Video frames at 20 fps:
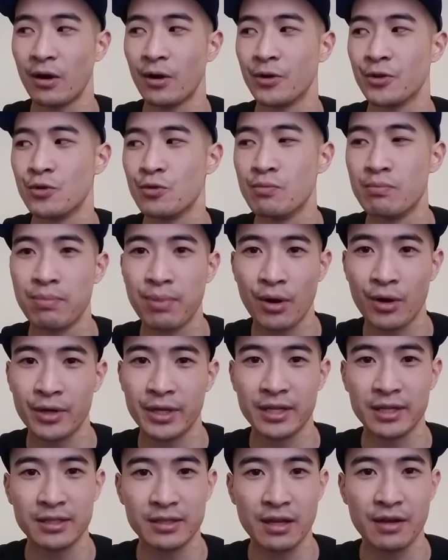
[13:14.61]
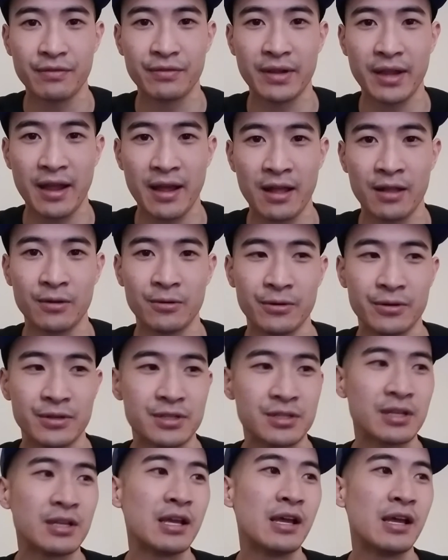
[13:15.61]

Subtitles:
are you burning enough calories?